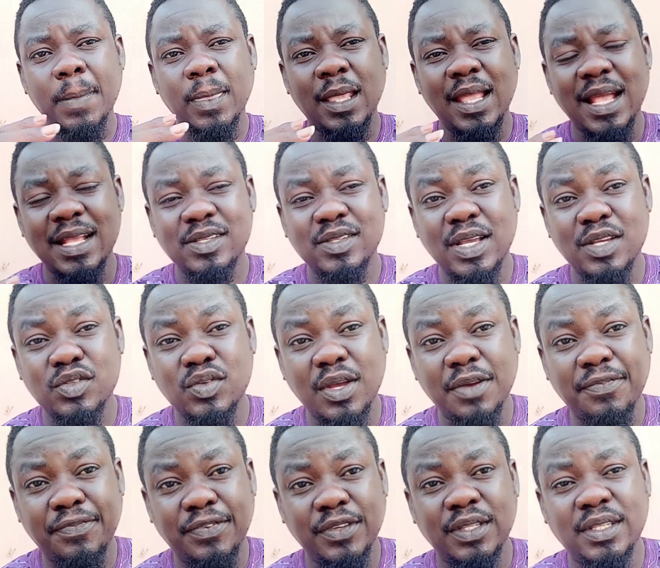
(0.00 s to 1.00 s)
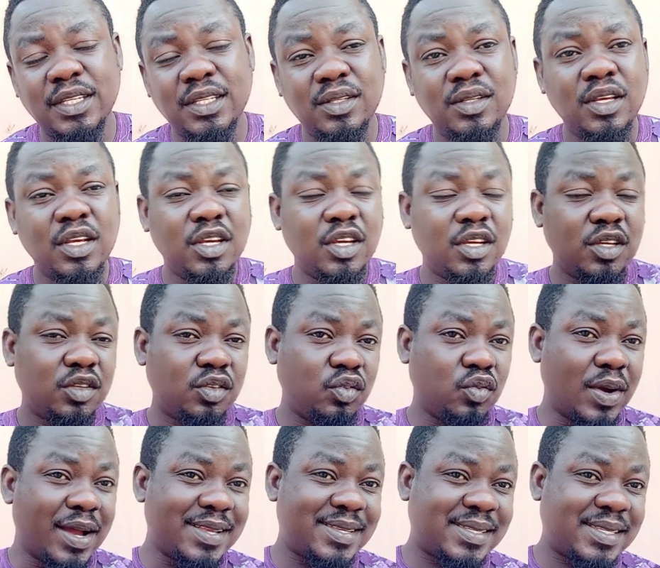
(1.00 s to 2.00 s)
as, as you are feeding, you
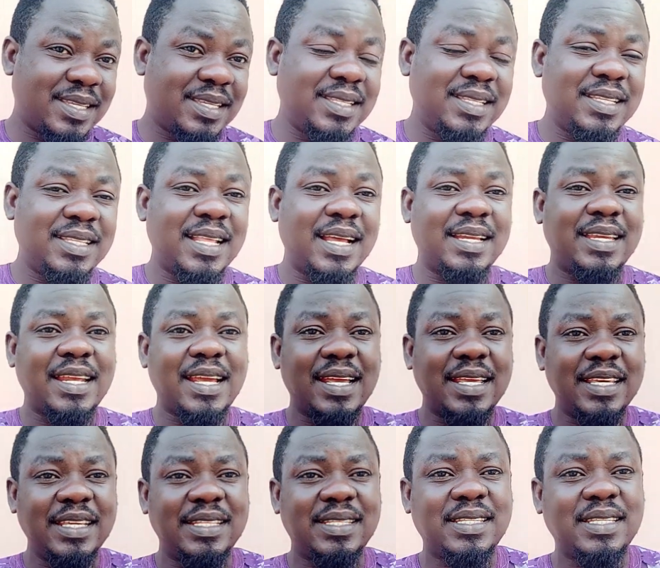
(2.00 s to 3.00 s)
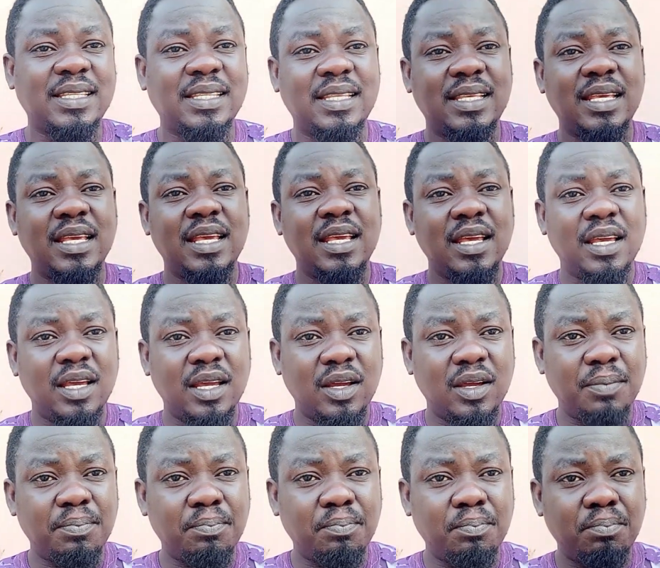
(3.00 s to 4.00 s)
are seeing it that they are eating.
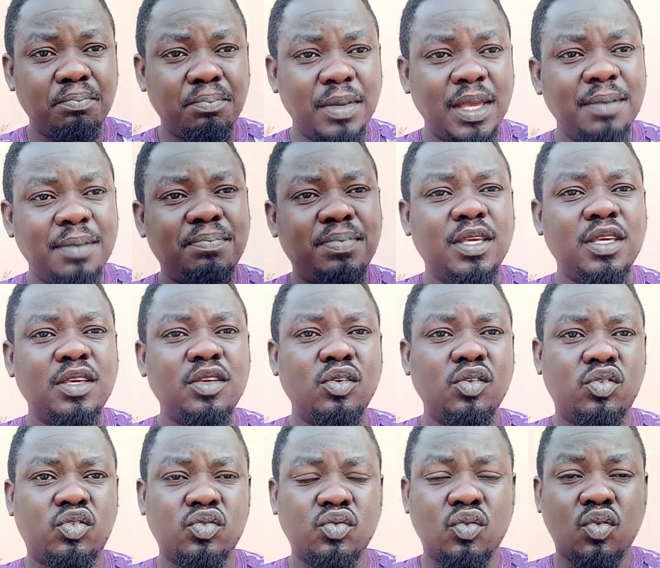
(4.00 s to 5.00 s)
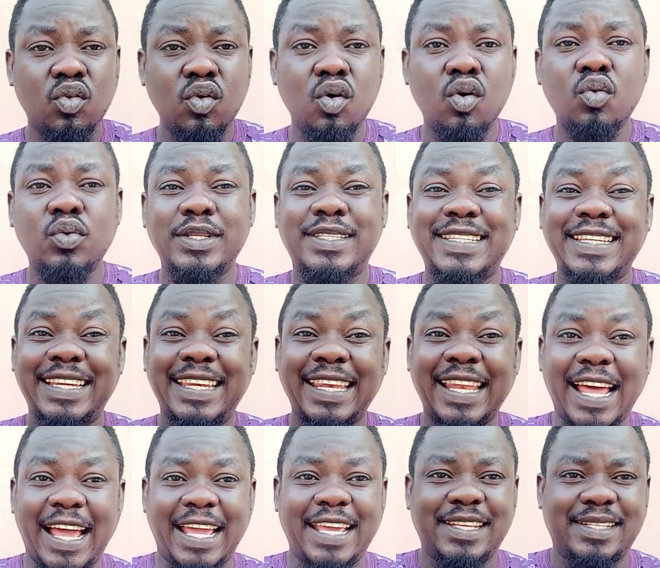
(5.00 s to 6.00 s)
Maybe you should go with a
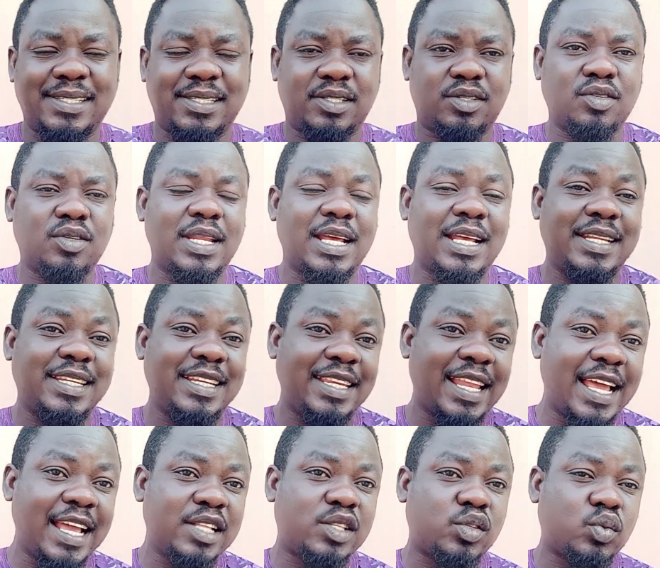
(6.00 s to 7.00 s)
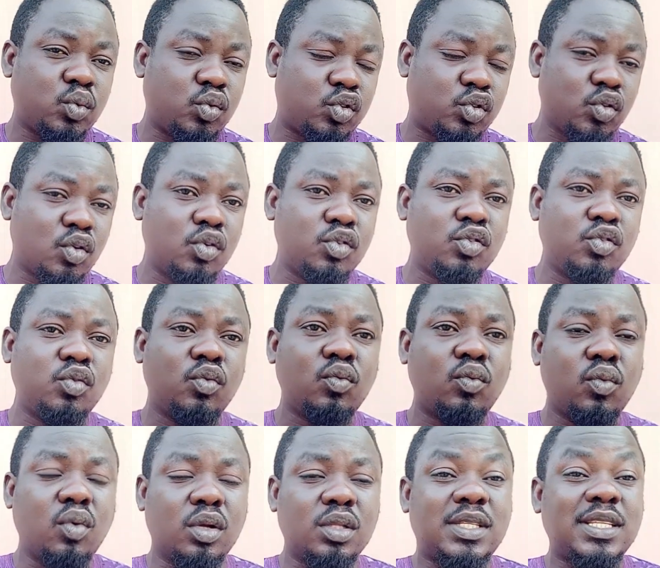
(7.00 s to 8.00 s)
light so that the light will show you
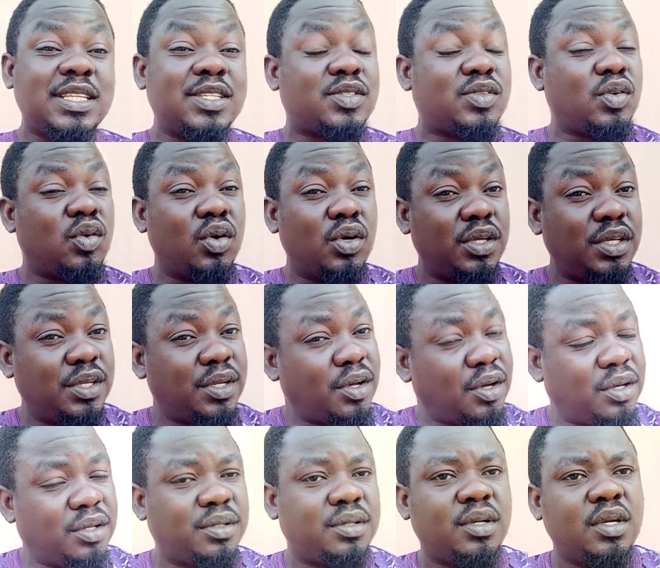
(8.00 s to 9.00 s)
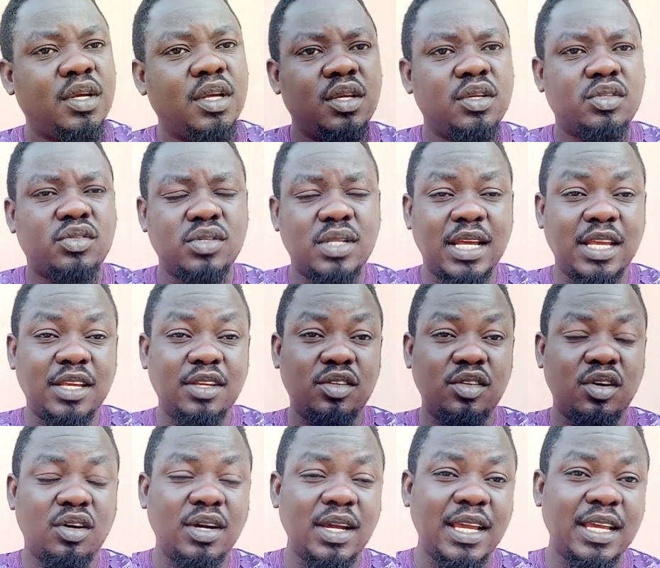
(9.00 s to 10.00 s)
what is going on so that you
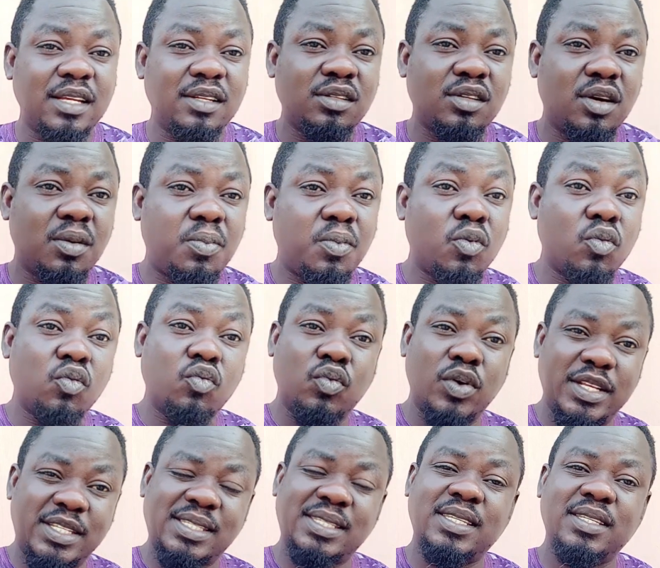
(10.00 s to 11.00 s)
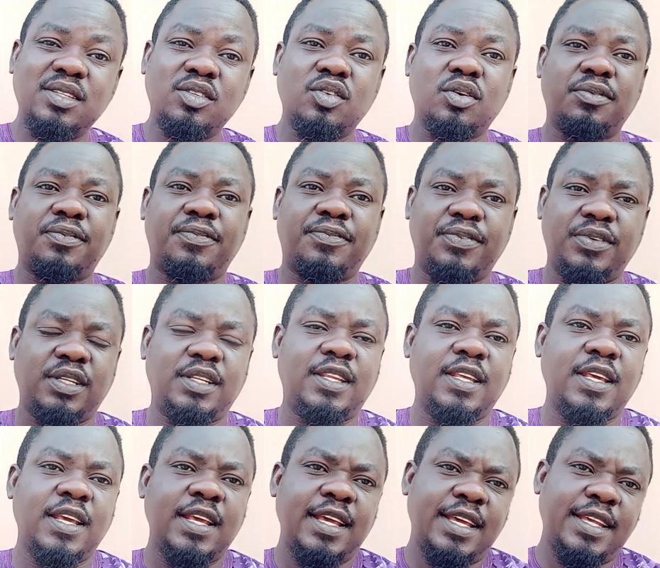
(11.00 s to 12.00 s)
don't end up wasting your feed.
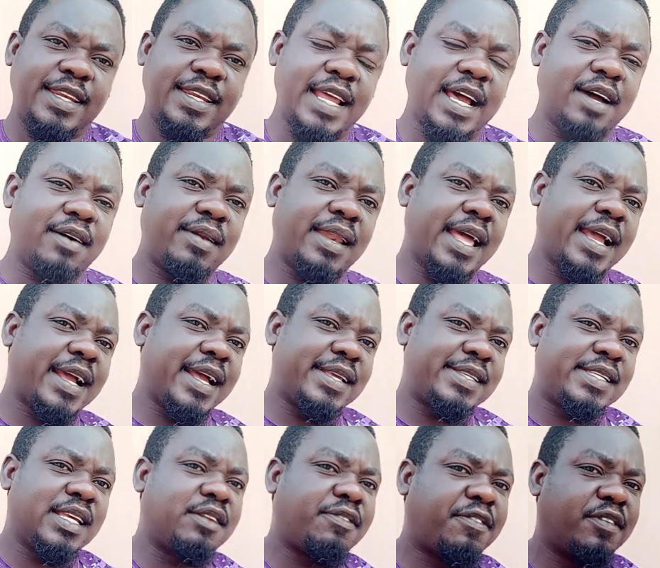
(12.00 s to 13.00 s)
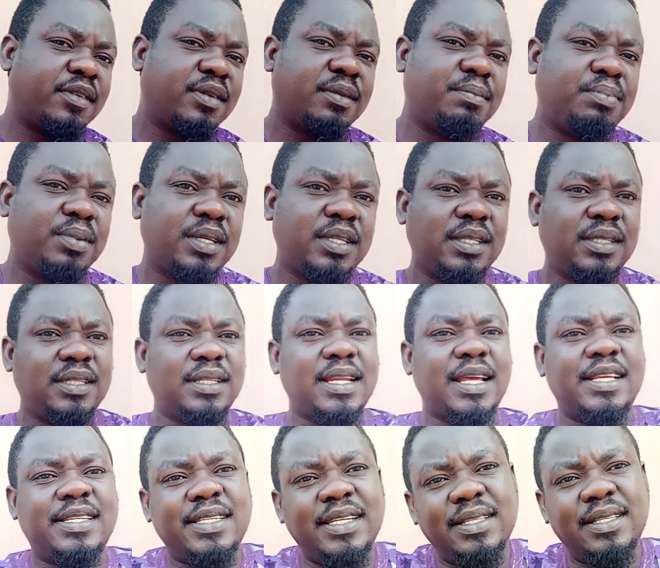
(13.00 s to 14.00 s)
Now, like I said from the beginning, I
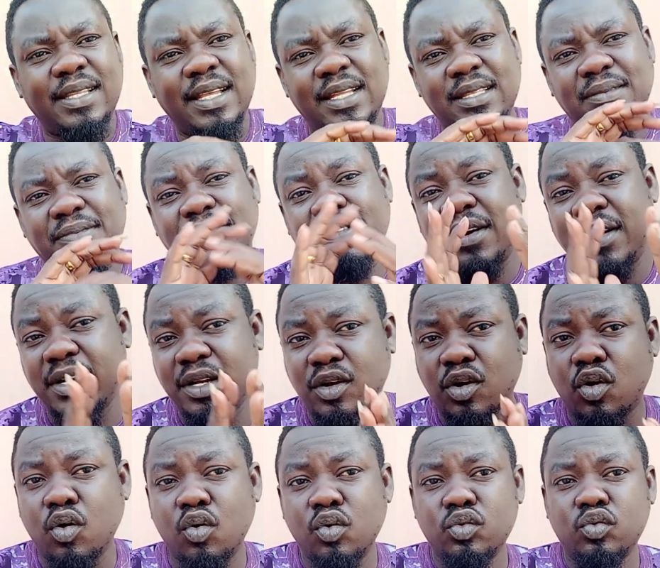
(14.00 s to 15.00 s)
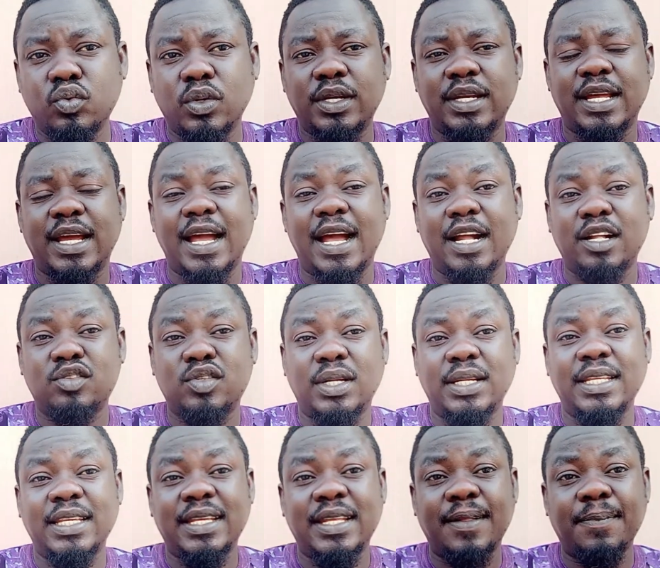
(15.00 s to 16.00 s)
said that very cold weather
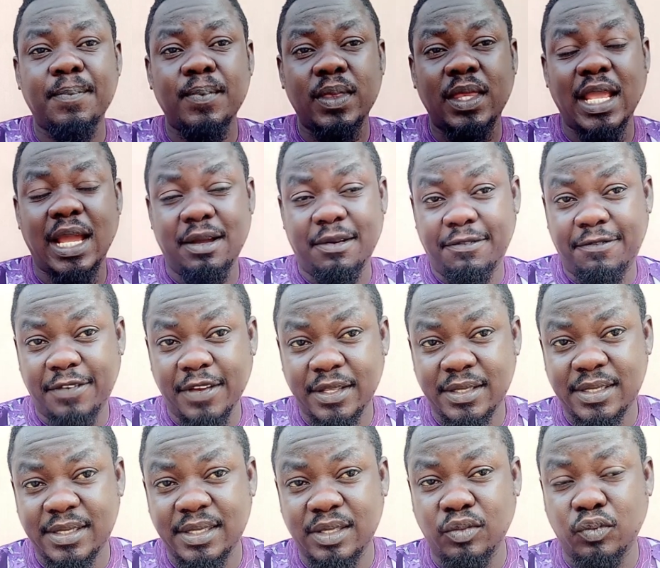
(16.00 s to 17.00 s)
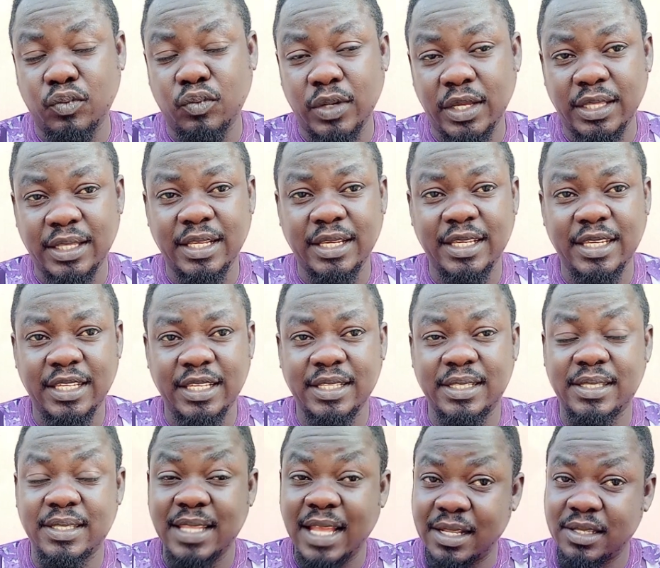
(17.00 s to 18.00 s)
actually affects the way they eat.
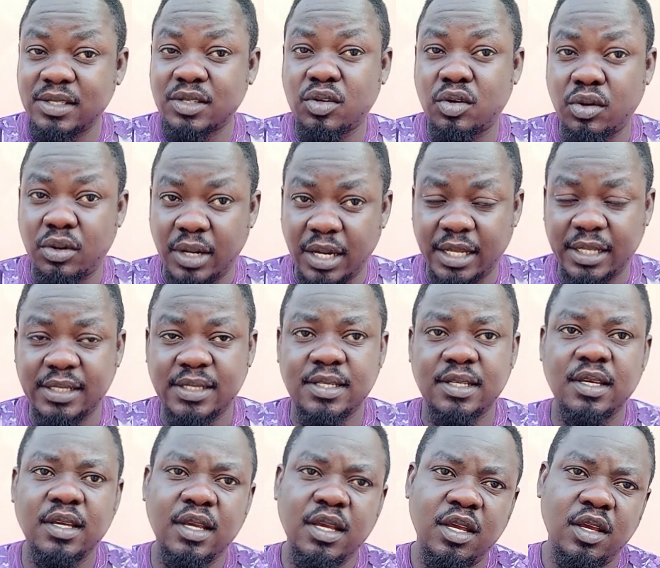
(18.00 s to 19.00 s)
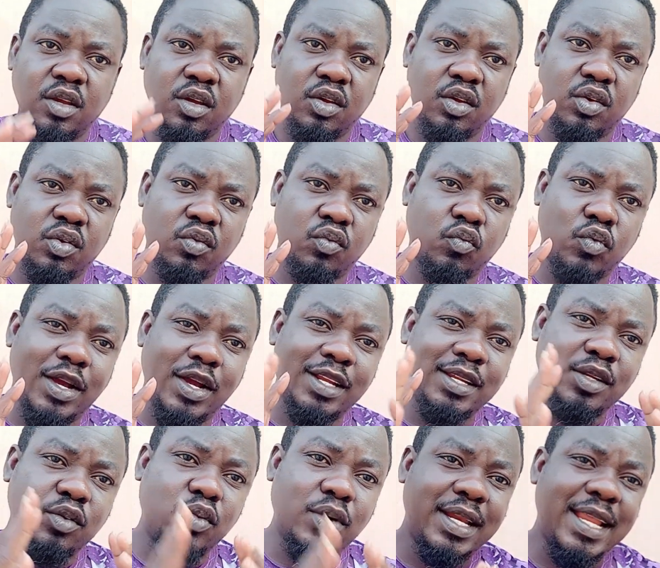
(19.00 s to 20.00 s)
That's correct when
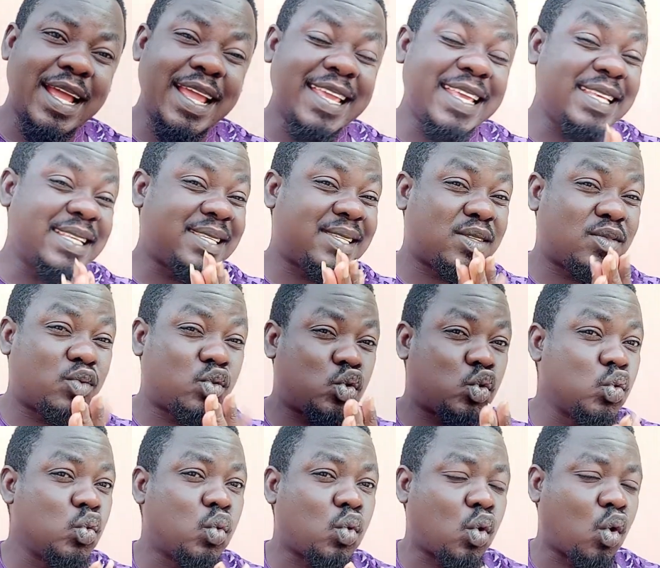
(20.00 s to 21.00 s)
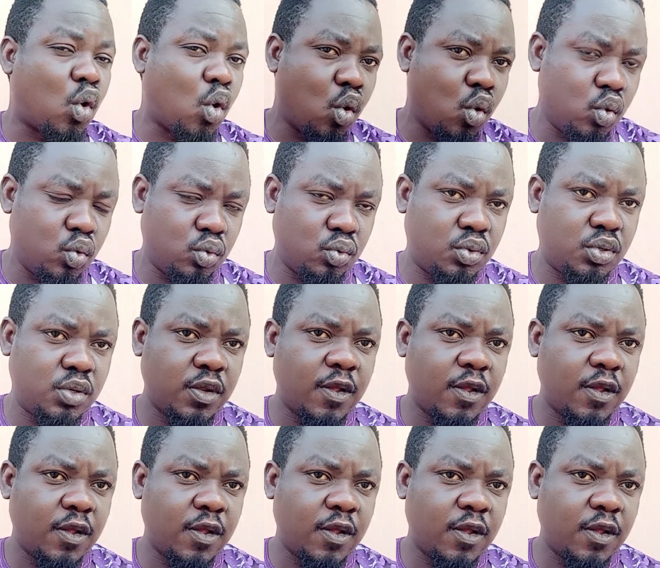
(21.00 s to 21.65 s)
the weather is too cold.